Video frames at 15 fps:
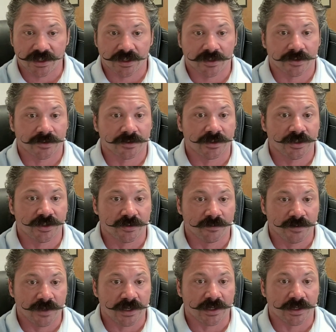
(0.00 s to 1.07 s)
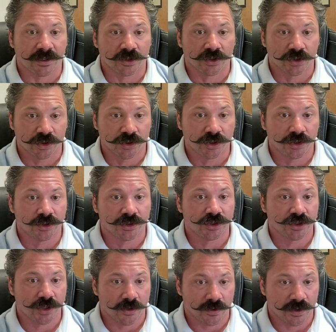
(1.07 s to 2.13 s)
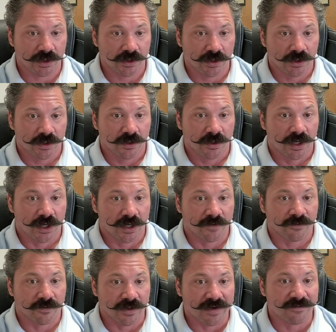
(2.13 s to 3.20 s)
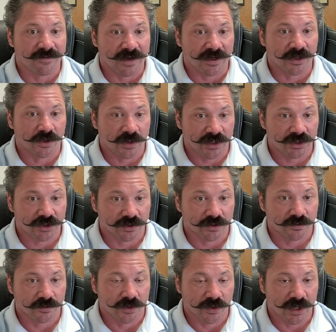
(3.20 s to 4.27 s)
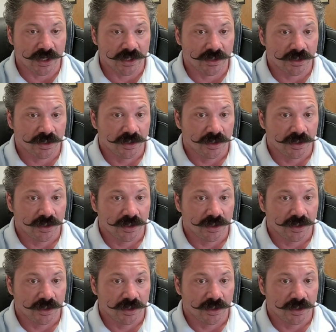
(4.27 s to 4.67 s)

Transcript: and you make it a good showing for that valuation. Okay.